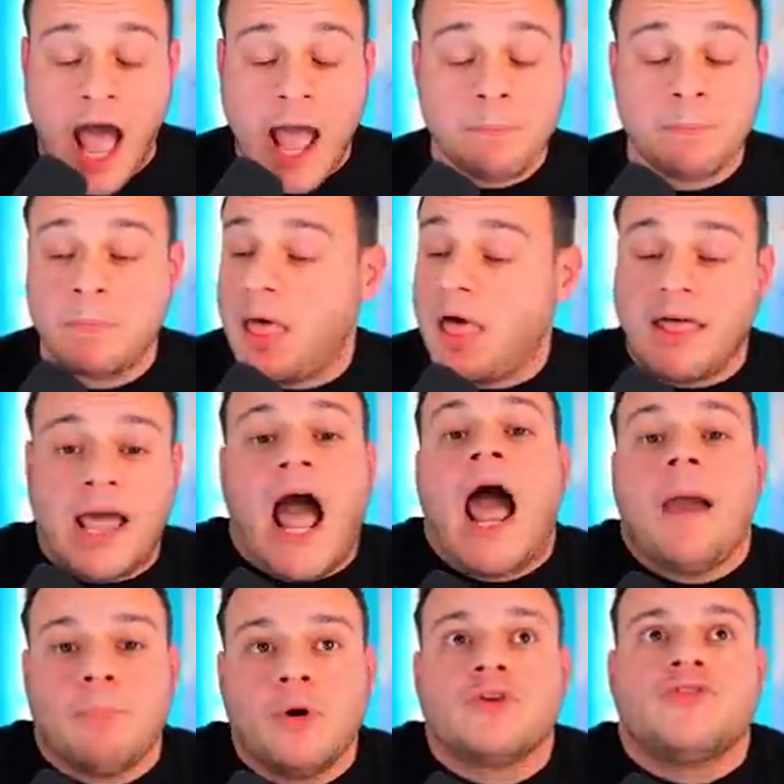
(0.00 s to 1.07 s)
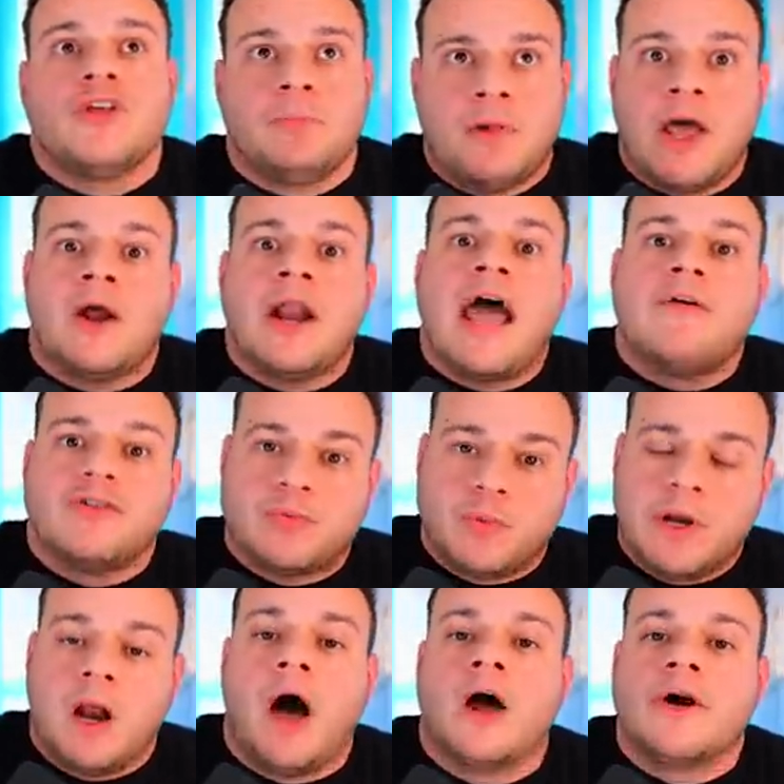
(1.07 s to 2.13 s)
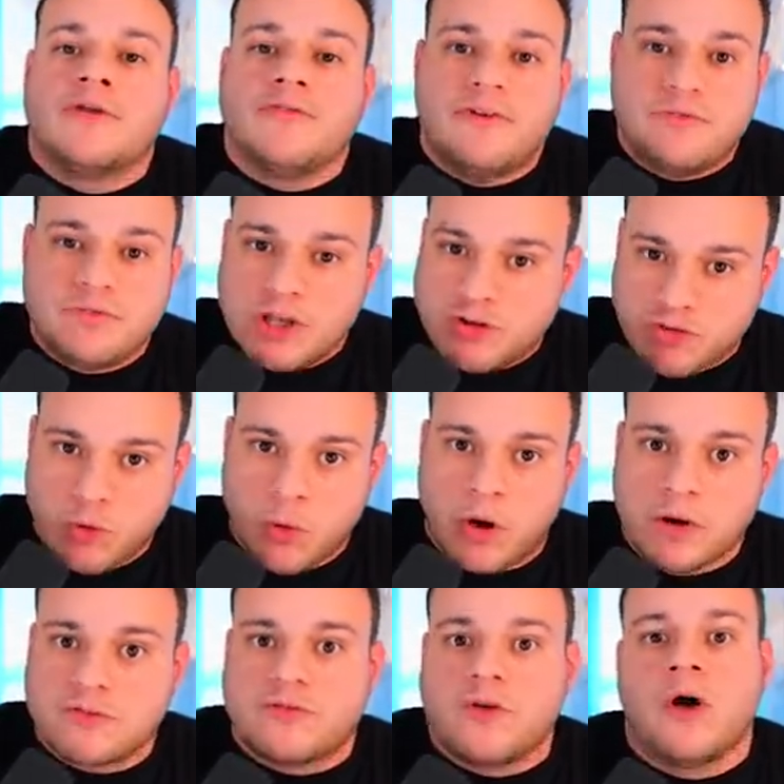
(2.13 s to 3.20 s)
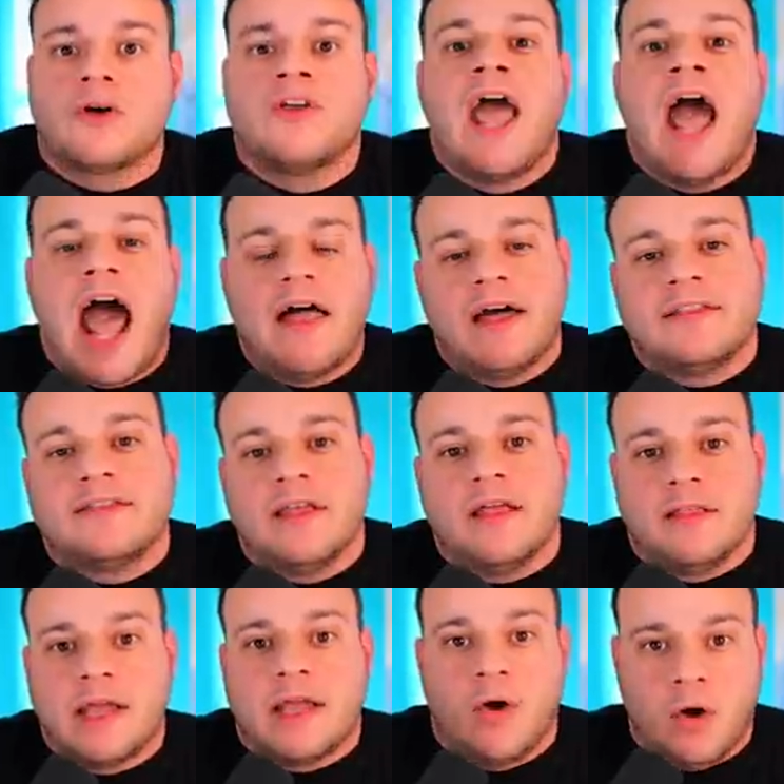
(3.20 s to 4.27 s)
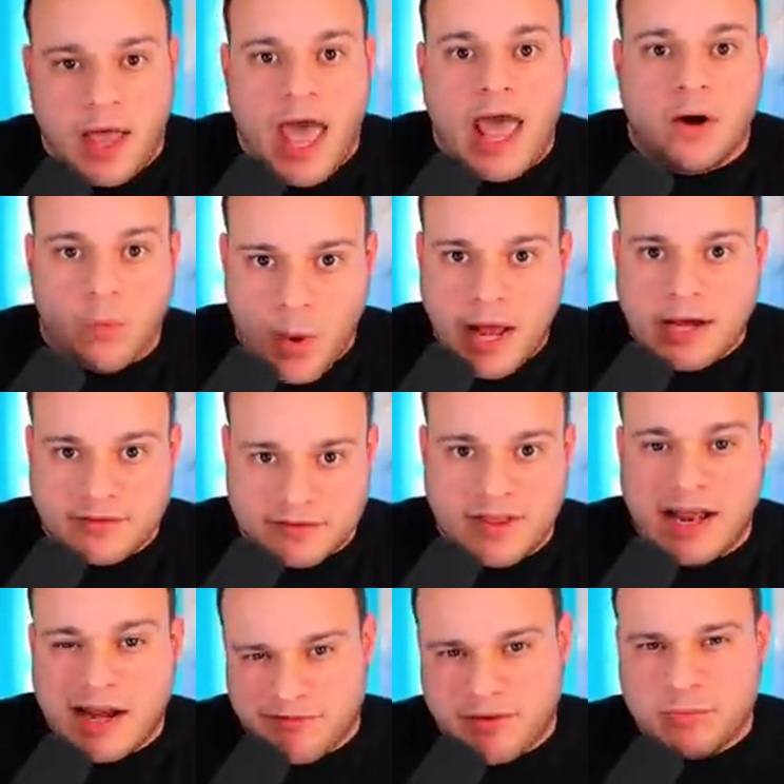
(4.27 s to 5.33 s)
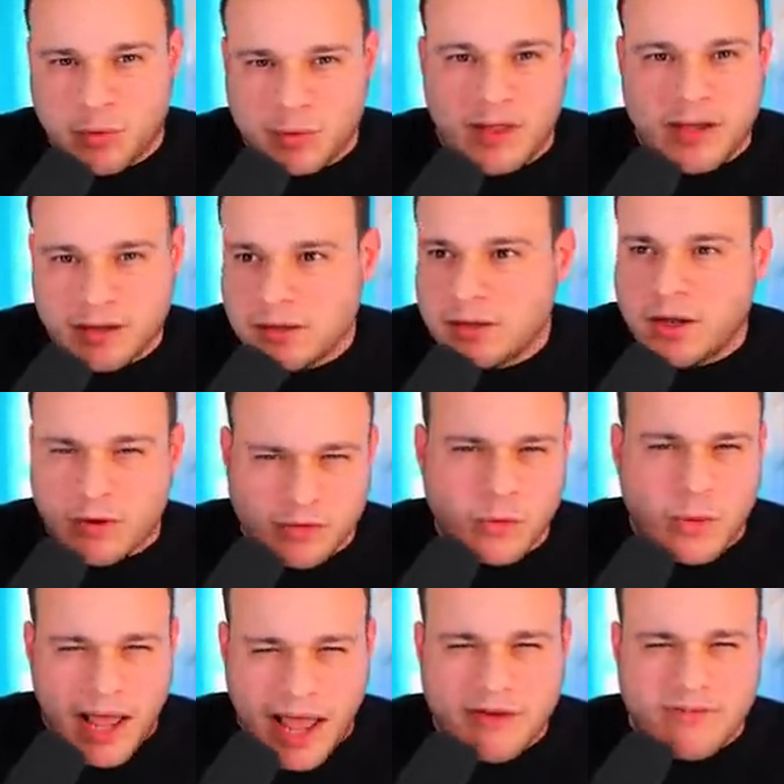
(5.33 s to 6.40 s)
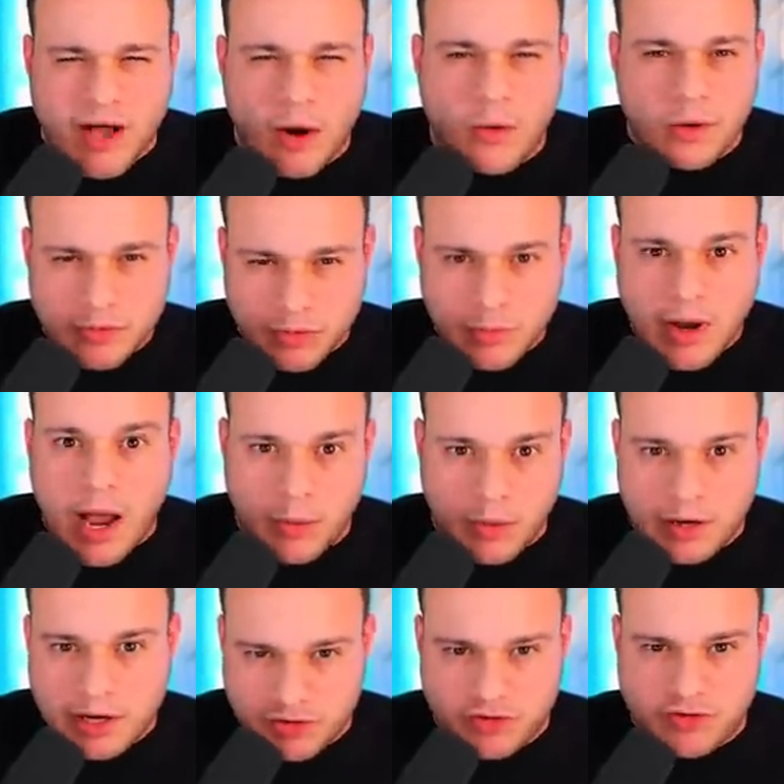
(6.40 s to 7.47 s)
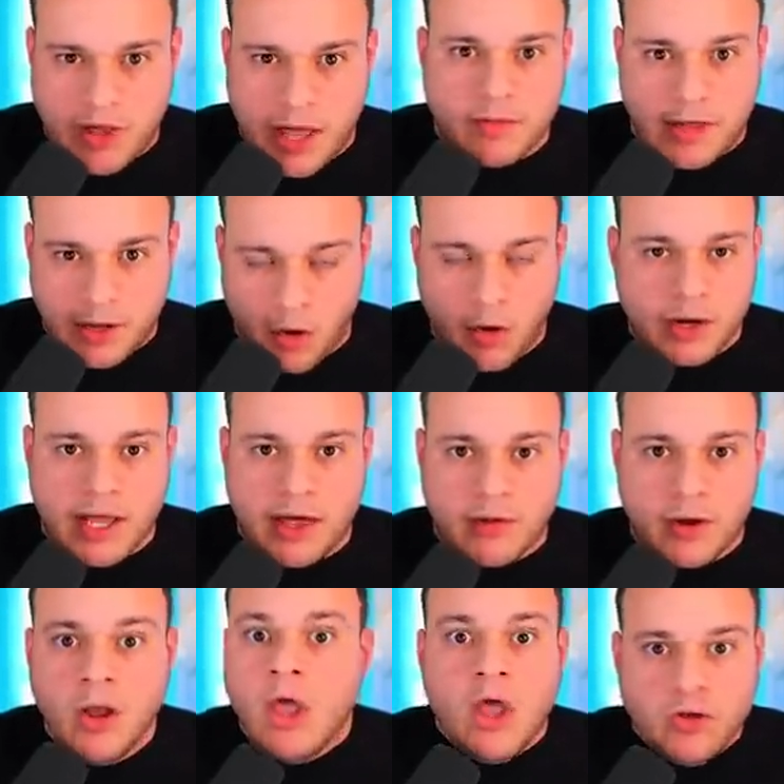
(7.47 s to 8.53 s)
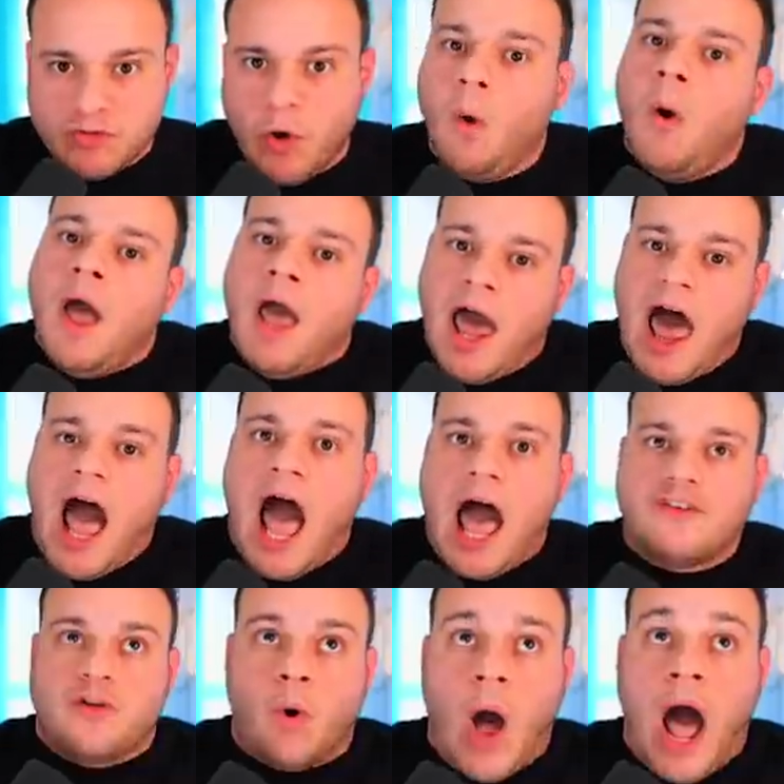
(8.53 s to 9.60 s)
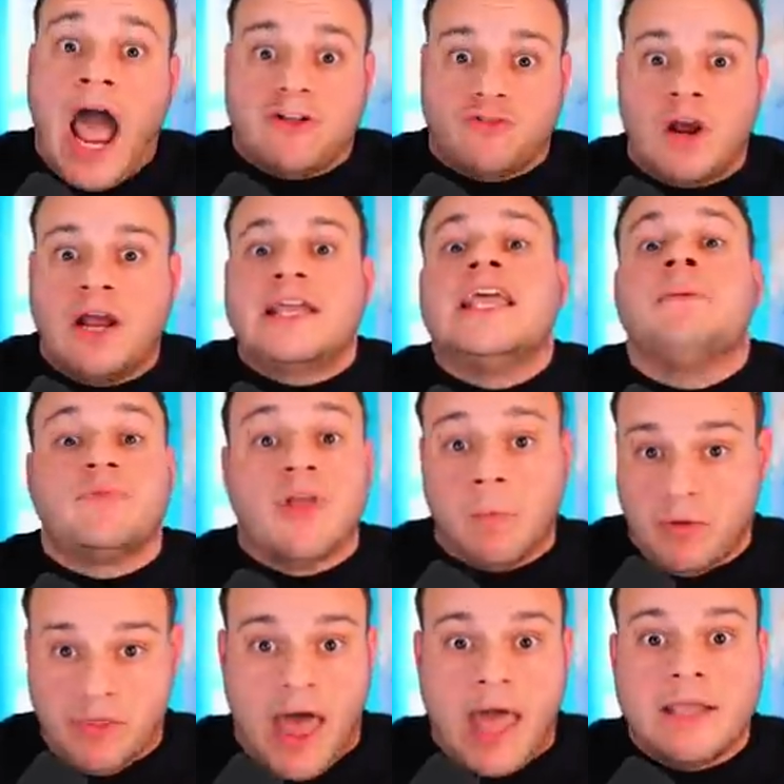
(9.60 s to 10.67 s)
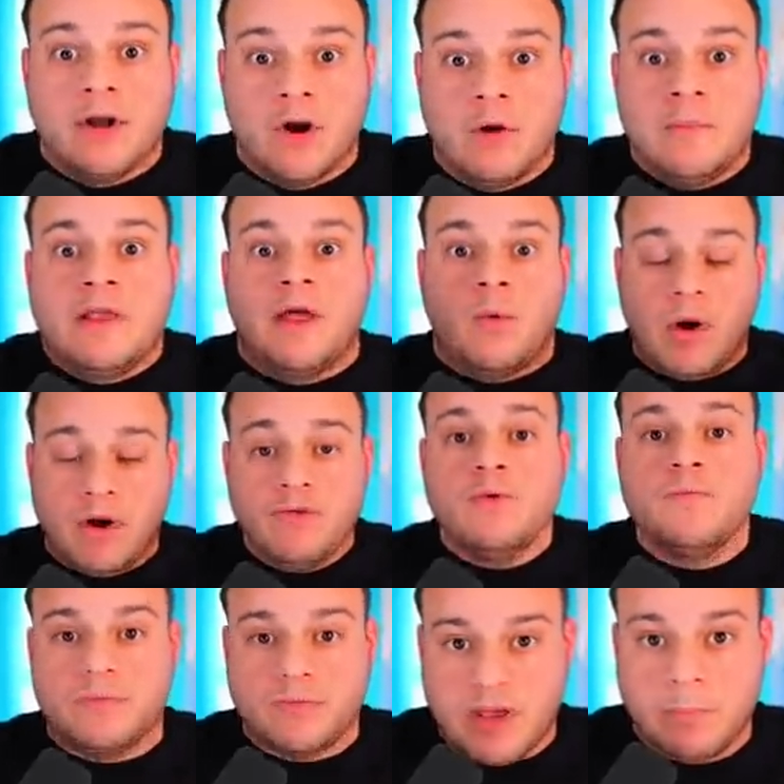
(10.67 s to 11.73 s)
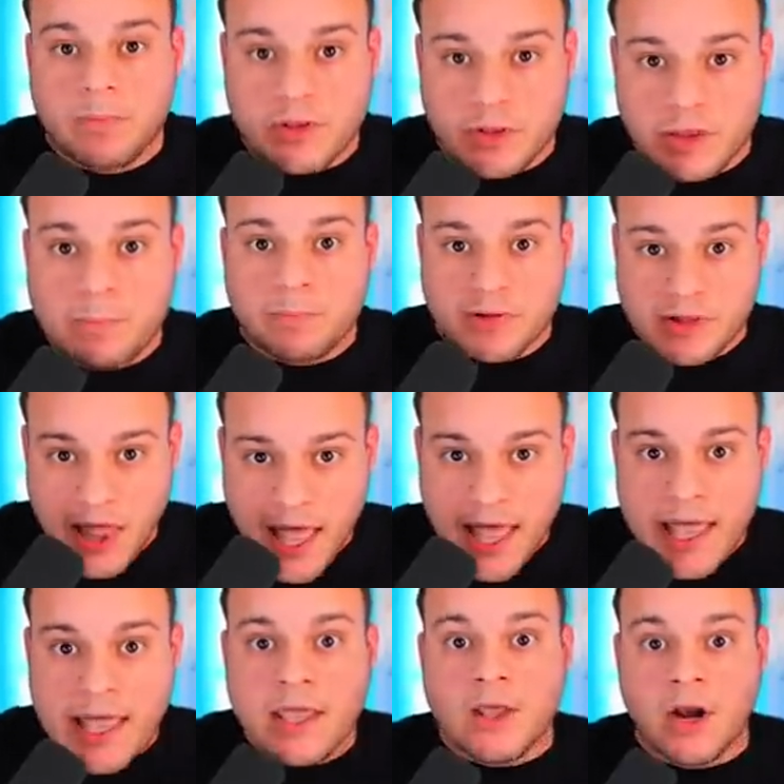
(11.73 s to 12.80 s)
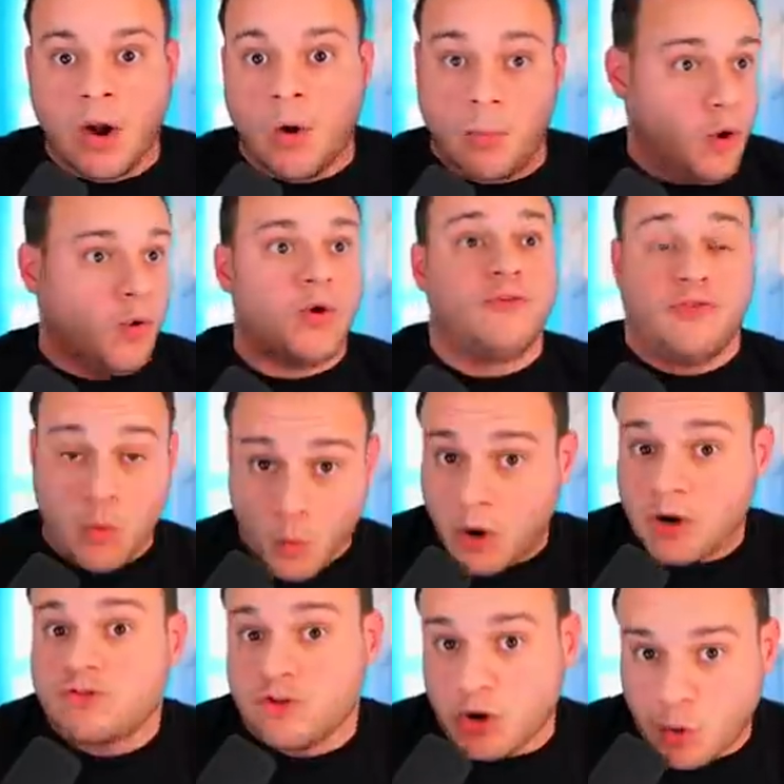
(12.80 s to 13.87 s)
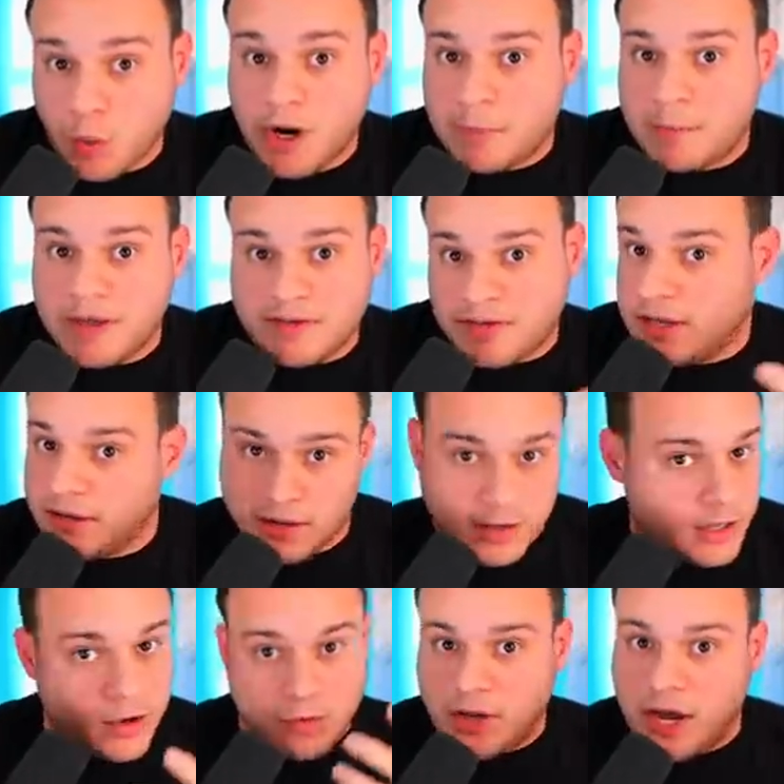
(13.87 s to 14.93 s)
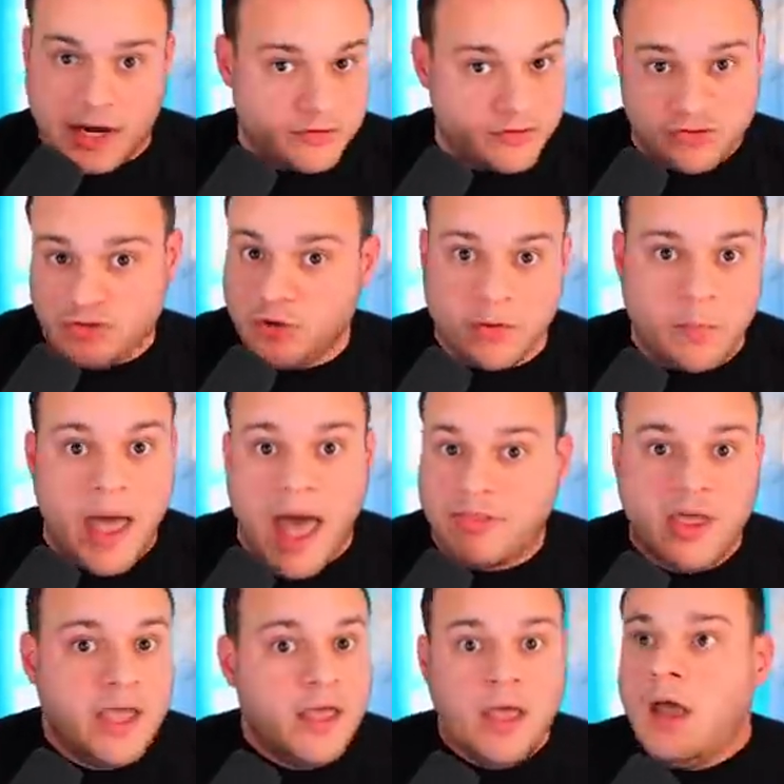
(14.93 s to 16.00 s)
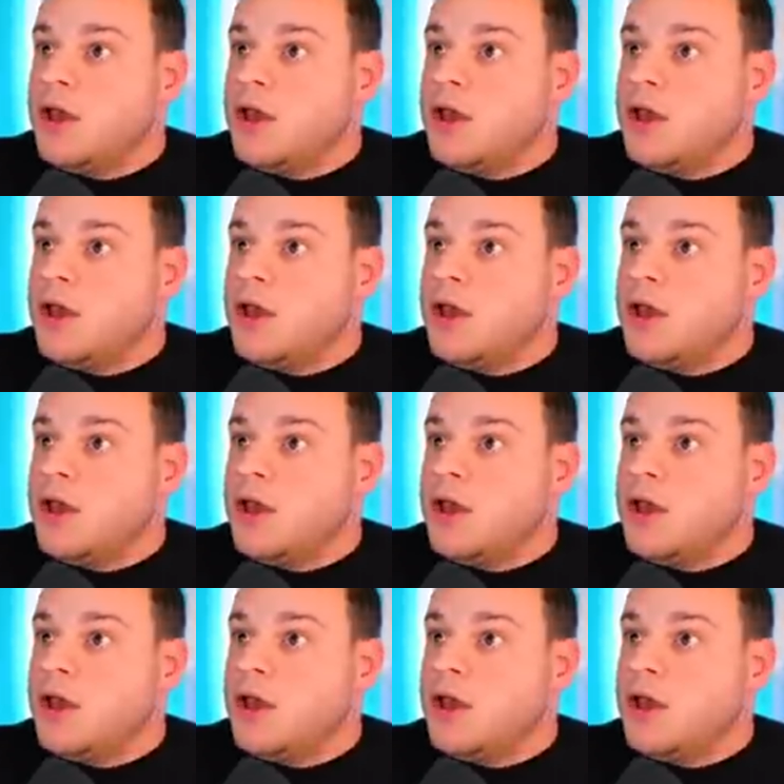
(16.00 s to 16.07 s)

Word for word: I uh, like I personally play on average between 150 and 200 songs. I like to, like on, at a wedding set if I'm doing like a you know two and a half hour, three hour ish set like all together. So I, so I try and keep double that. You know what I mean? Like whatever you typically play, you know, or if you want to start quick mixing, you know, kind of just do the math.